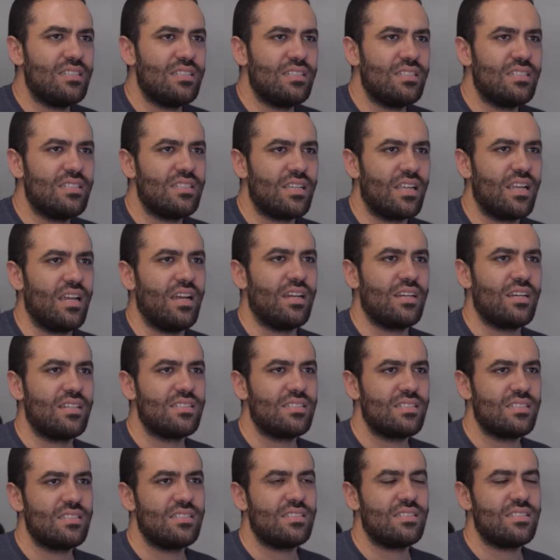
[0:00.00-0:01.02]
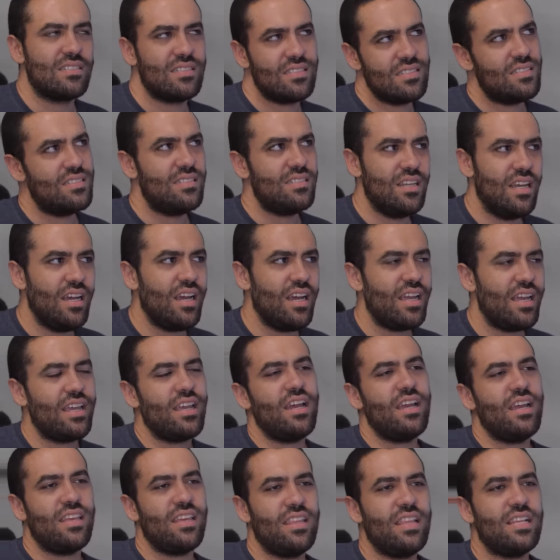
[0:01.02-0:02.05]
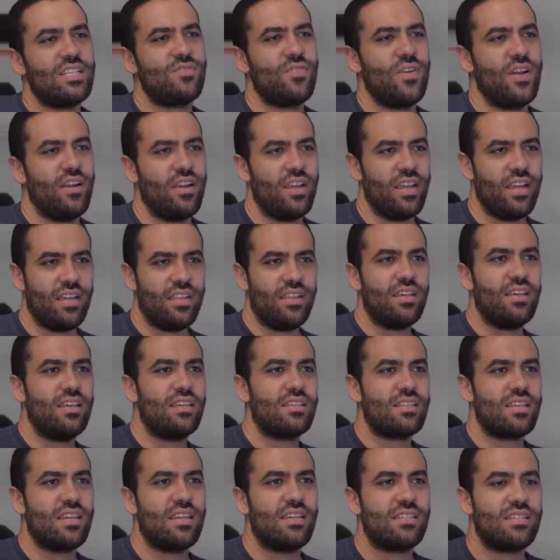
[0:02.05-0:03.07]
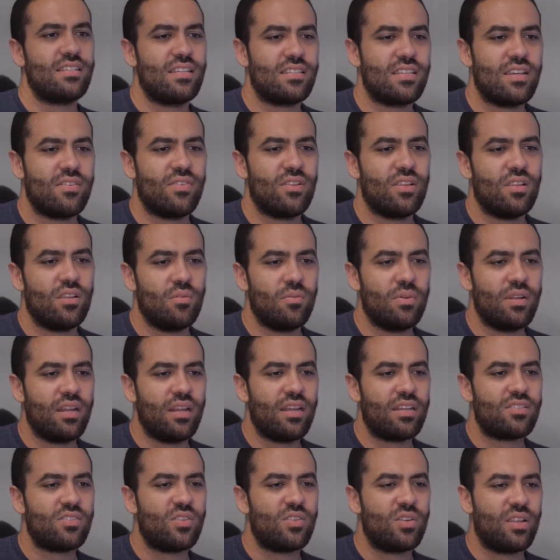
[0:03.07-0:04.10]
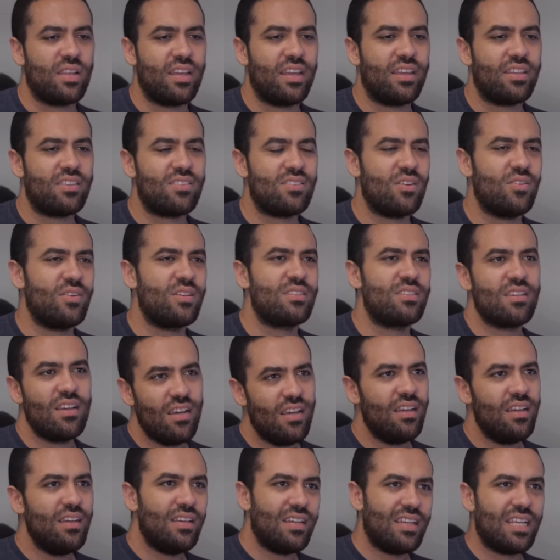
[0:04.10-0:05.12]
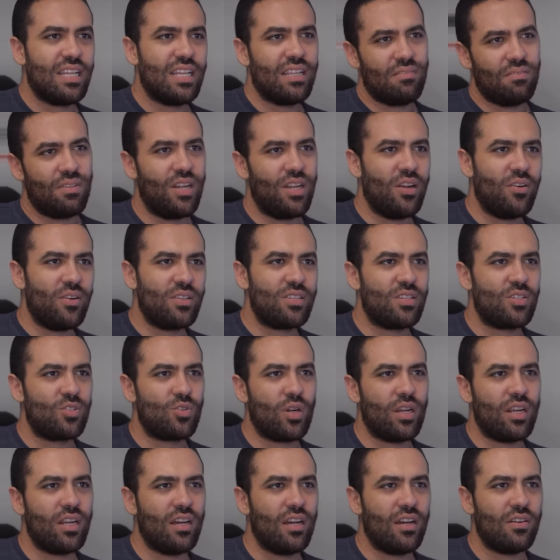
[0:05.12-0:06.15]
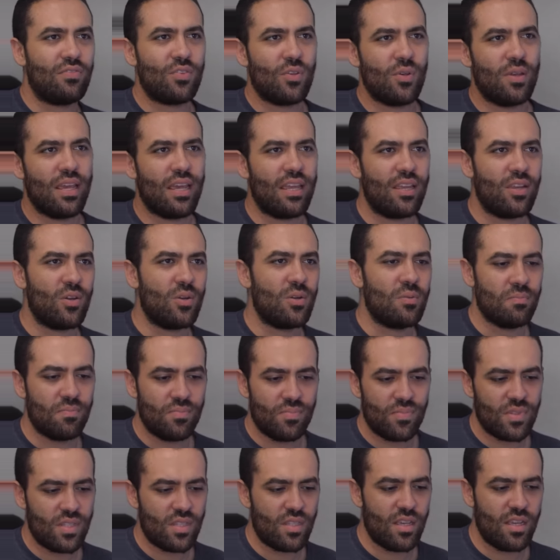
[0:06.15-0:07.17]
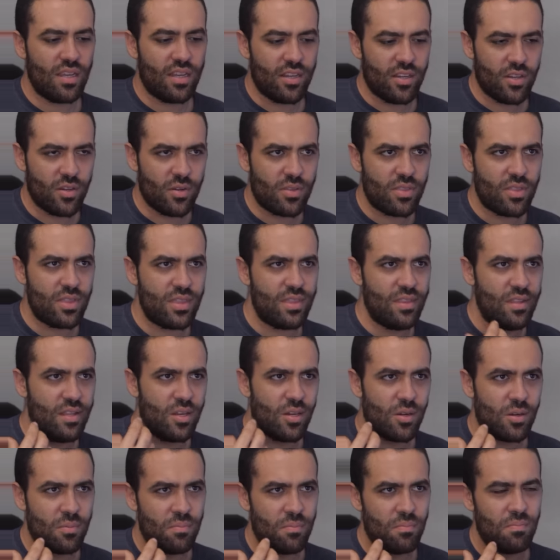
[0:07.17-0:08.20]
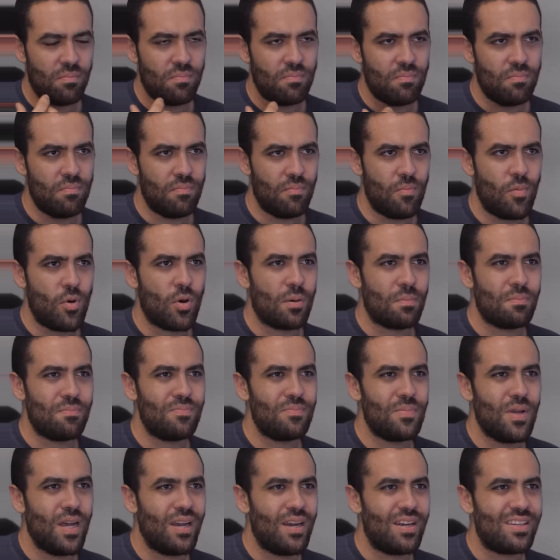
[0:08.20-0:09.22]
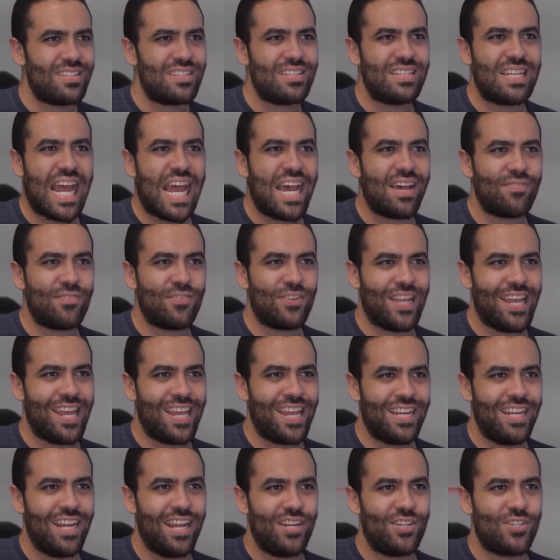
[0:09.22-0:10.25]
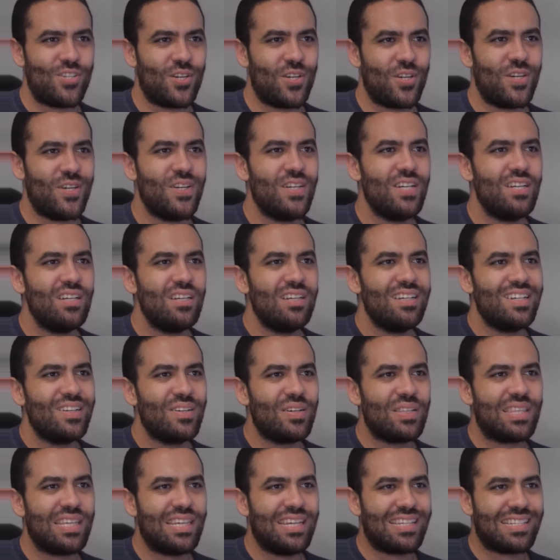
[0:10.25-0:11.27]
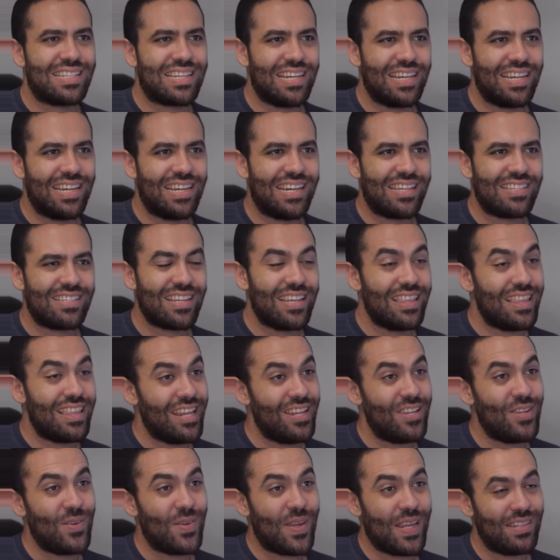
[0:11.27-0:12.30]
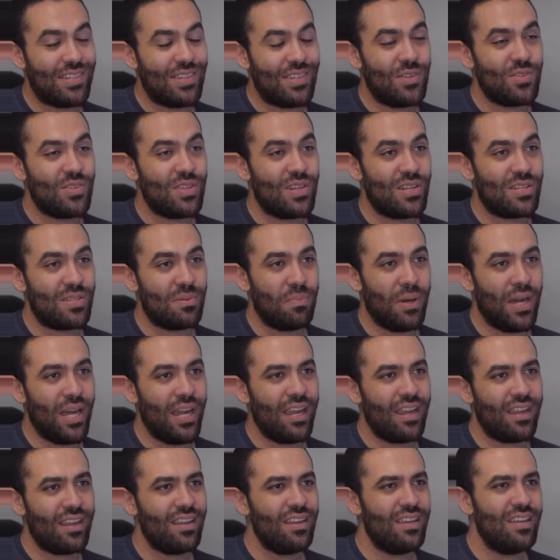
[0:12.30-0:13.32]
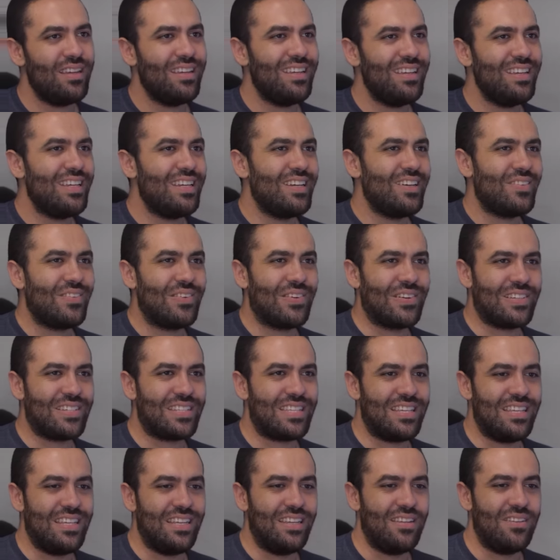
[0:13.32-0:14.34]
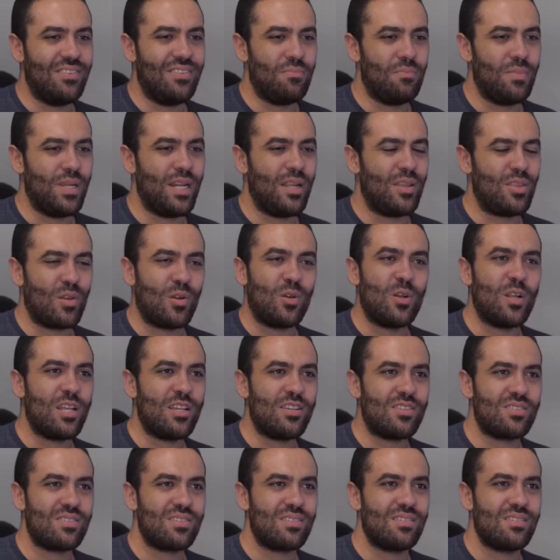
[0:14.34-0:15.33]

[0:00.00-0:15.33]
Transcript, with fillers: yeah. No, I, I that's fair. Yeah, the SKS does have a little bit extra length, so it's you know it's a trade off. You get your uh, your your more uh, staff like nature with the SKS, and then you get to use it as a pike, whereas the Mini 30 is